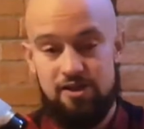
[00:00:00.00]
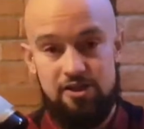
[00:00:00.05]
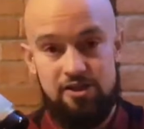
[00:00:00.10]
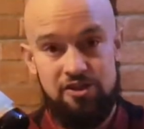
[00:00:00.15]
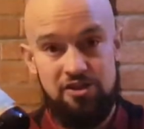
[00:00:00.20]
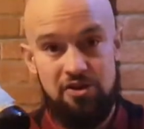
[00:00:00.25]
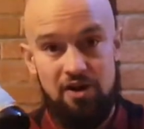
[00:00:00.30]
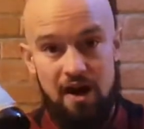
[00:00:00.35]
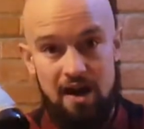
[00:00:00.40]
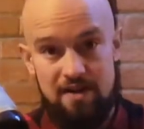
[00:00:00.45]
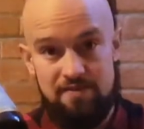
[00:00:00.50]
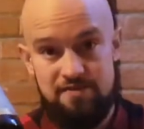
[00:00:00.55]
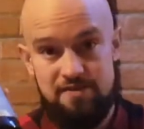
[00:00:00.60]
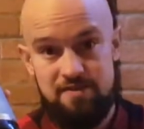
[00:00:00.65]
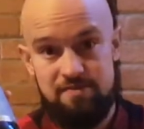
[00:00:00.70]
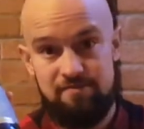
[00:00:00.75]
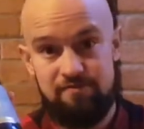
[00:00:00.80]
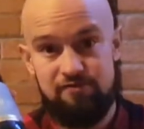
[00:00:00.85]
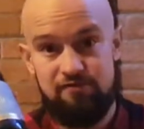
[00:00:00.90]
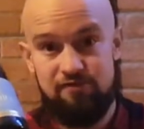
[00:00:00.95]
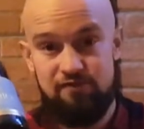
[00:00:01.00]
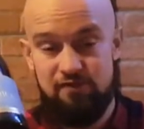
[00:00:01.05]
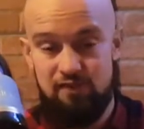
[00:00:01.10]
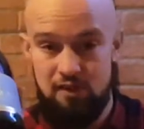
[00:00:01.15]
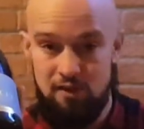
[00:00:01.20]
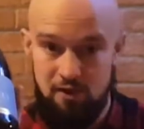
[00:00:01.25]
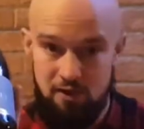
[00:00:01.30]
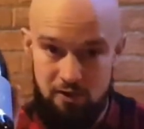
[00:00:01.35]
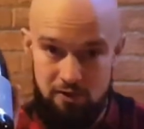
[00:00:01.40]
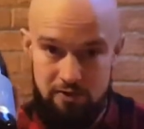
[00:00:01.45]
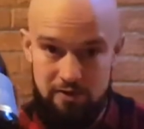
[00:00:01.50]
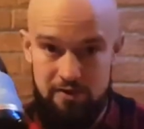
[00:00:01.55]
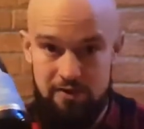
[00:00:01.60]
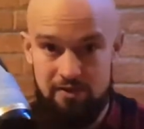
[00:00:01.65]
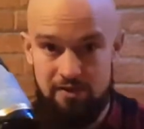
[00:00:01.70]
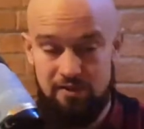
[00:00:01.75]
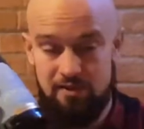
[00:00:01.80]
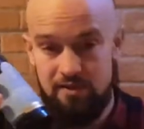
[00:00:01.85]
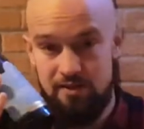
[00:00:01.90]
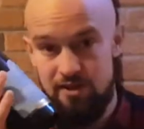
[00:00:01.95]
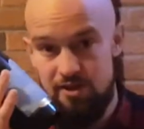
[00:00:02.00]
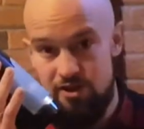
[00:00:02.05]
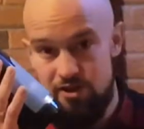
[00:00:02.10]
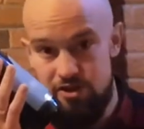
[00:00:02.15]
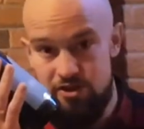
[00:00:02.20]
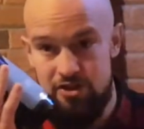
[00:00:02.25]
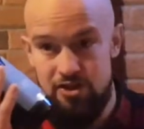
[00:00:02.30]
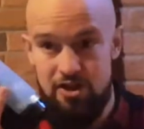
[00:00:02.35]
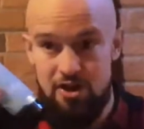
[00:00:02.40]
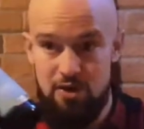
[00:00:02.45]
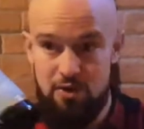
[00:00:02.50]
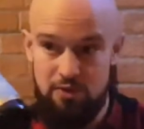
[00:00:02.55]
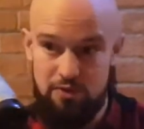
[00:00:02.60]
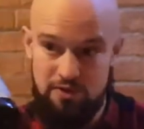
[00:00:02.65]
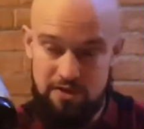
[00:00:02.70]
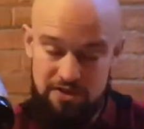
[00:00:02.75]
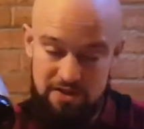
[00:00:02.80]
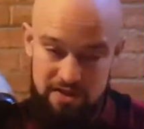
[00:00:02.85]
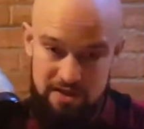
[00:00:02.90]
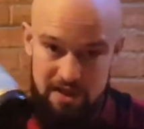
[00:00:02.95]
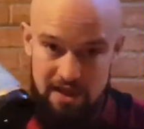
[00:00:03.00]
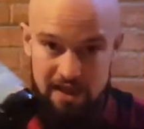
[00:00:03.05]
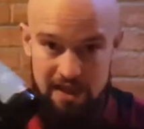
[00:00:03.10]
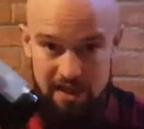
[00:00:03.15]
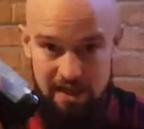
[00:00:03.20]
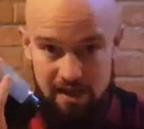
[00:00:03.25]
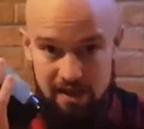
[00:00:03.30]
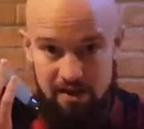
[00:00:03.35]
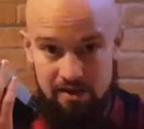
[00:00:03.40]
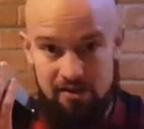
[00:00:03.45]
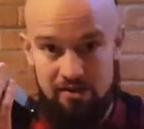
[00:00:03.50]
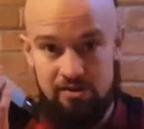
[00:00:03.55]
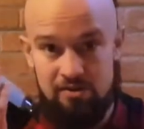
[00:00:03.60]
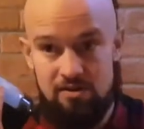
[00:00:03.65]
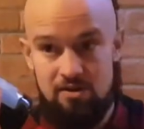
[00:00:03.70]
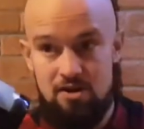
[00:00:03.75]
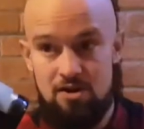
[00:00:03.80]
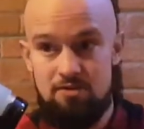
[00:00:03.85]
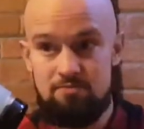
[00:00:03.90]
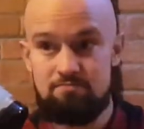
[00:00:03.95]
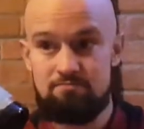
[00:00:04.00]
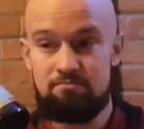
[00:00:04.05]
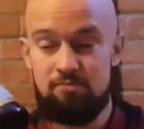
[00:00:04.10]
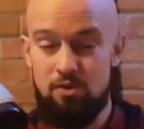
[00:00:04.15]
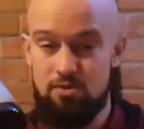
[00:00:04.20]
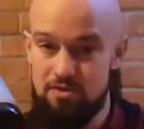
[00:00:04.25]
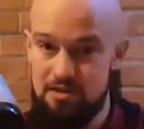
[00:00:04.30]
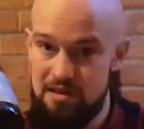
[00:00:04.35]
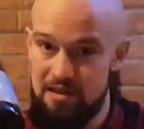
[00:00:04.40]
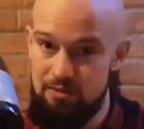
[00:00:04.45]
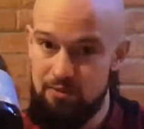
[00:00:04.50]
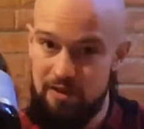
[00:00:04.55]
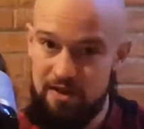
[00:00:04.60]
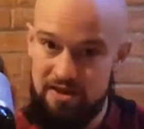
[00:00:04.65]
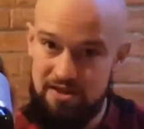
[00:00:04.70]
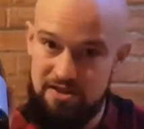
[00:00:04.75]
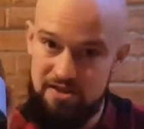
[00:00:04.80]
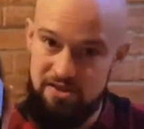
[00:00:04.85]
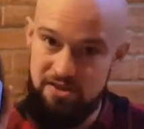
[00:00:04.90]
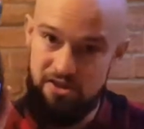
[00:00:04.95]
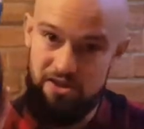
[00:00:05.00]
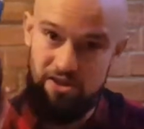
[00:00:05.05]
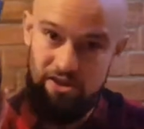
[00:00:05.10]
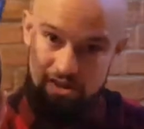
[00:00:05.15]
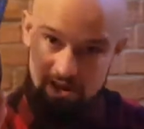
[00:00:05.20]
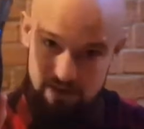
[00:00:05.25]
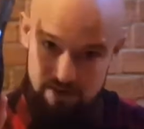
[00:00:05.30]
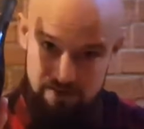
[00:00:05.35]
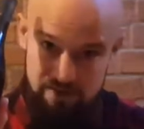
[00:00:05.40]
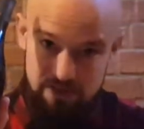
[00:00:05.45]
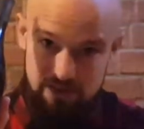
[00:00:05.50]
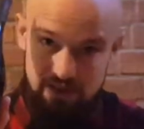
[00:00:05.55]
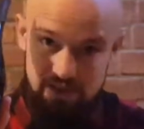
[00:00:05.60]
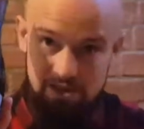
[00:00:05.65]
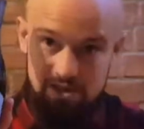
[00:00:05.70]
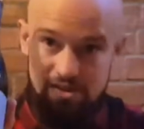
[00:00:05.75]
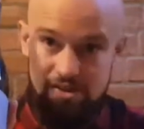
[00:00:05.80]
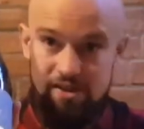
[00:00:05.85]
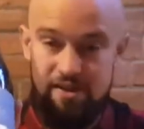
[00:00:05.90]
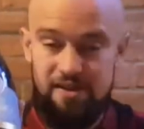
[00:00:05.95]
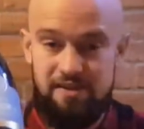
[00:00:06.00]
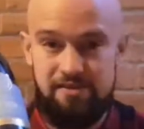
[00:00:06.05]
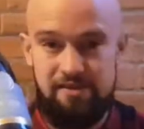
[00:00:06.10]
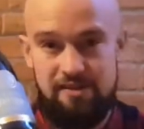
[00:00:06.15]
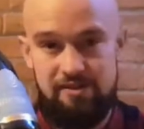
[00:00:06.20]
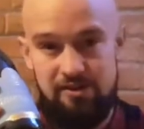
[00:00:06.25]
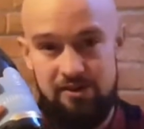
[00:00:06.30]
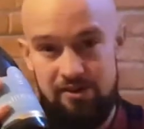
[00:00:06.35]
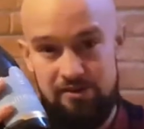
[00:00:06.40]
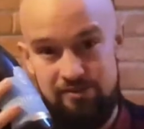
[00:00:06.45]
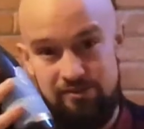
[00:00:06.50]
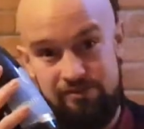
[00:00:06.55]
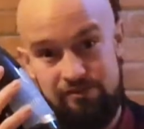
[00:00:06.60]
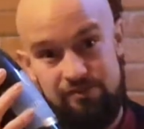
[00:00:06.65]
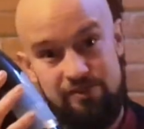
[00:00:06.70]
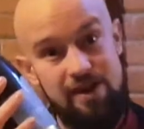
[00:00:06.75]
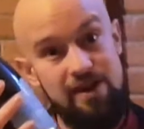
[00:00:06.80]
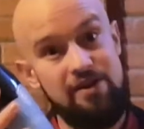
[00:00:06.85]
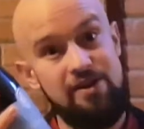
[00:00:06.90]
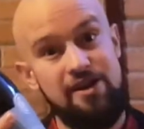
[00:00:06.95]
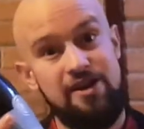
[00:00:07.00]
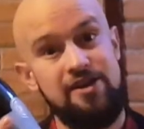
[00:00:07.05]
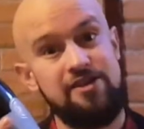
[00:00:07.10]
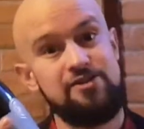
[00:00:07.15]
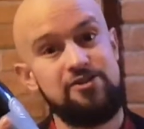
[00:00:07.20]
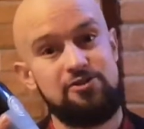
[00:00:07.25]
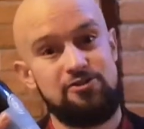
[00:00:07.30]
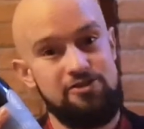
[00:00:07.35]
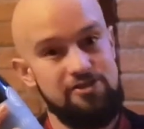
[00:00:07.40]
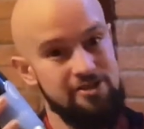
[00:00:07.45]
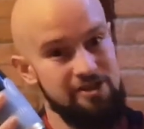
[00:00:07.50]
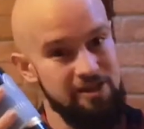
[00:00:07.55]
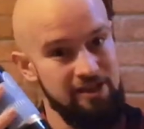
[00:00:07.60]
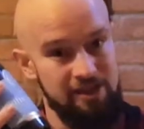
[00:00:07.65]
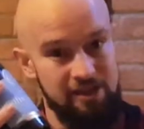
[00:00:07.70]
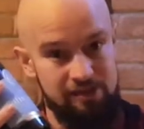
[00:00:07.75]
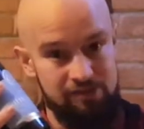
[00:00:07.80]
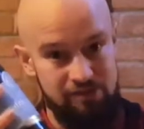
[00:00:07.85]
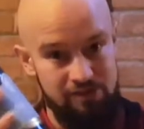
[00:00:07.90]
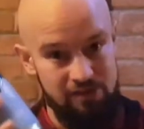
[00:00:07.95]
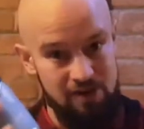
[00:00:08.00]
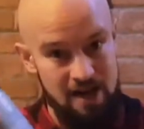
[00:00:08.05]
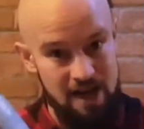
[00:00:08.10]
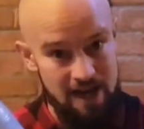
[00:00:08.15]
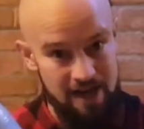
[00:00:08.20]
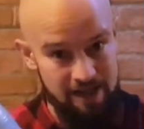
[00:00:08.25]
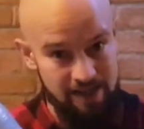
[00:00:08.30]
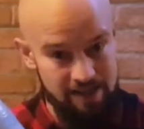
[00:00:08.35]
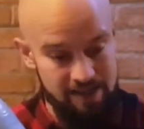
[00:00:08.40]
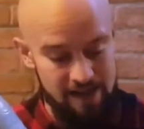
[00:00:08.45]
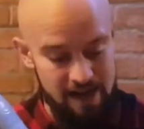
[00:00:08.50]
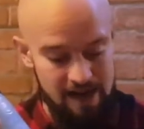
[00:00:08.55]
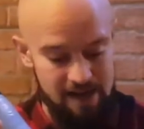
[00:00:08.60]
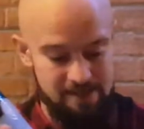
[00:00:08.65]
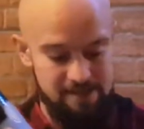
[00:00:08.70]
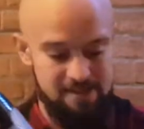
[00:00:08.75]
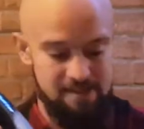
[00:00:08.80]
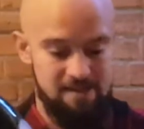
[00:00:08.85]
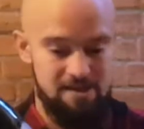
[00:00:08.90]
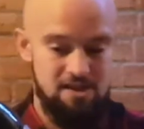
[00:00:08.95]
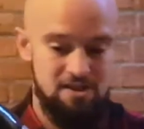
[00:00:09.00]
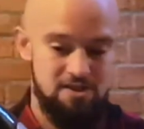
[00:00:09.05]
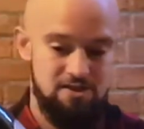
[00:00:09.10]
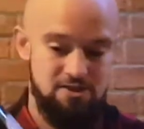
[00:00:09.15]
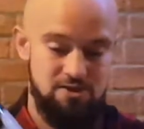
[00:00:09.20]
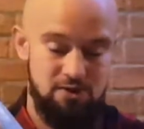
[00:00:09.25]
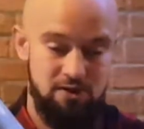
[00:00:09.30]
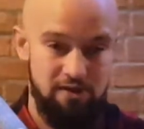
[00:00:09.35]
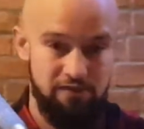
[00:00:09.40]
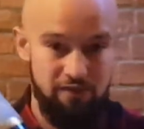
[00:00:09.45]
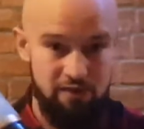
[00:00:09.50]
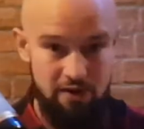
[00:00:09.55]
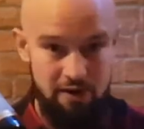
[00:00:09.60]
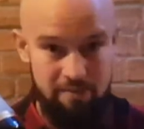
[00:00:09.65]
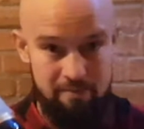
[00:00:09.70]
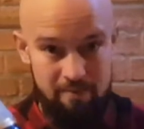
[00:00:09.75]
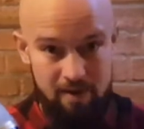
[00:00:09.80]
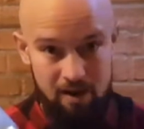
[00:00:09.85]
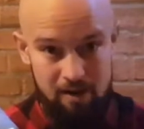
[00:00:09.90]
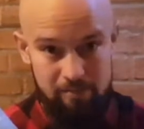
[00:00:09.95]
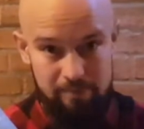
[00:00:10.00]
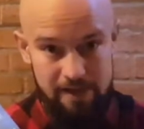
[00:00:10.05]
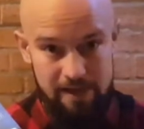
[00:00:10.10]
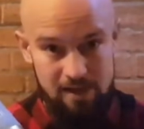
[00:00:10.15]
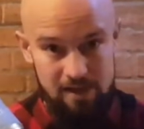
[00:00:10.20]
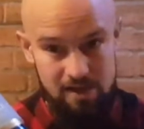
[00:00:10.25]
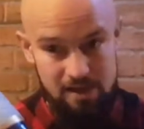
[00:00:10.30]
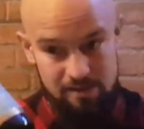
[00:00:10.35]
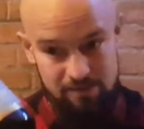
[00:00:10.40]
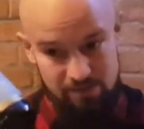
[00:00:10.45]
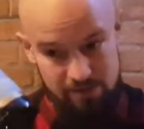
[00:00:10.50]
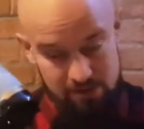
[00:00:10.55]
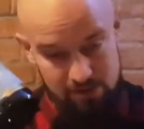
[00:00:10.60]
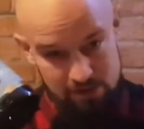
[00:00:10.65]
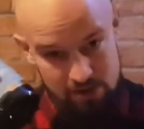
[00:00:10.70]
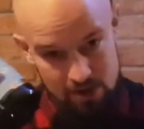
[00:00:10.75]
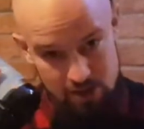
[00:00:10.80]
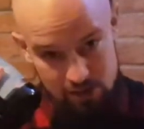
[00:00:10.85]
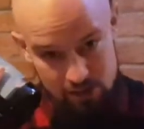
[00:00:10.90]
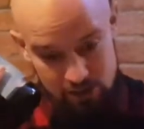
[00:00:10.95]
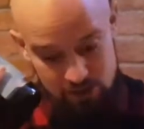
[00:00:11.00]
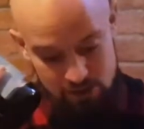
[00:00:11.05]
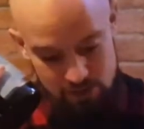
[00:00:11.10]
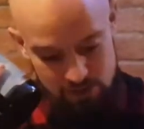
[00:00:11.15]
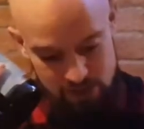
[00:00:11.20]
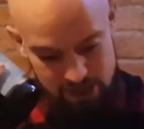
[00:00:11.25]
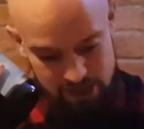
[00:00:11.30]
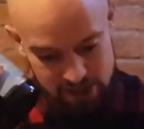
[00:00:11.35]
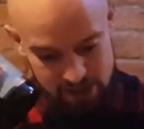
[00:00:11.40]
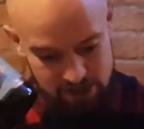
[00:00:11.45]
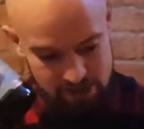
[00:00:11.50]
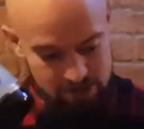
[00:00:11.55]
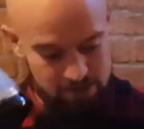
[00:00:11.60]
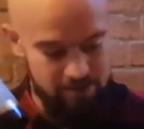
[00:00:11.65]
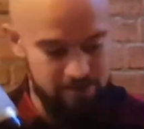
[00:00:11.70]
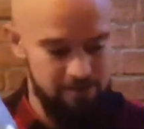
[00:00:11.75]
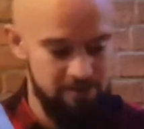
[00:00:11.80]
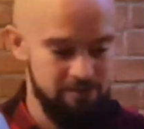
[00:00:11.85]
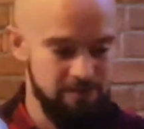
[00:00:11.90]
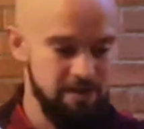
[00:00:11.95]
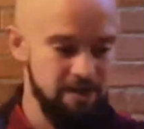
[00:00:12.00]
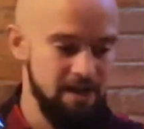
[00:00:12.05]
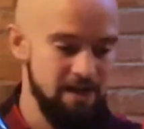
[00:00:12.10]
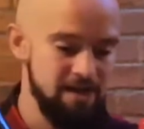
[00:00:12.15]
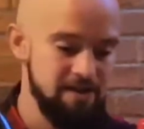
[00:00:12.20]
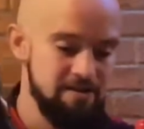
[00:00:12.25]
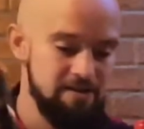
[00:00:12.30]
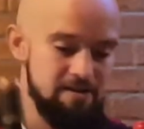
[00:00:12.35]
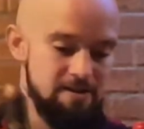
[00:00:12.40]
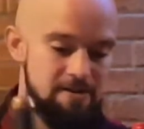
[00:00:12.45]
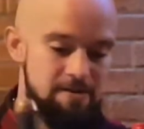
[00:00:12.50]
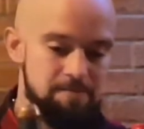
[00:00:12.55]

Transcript: You have some floral notes here, mostly when it's young, that are very interesting if you like that. So if you're a Malbec lover, go here, okay?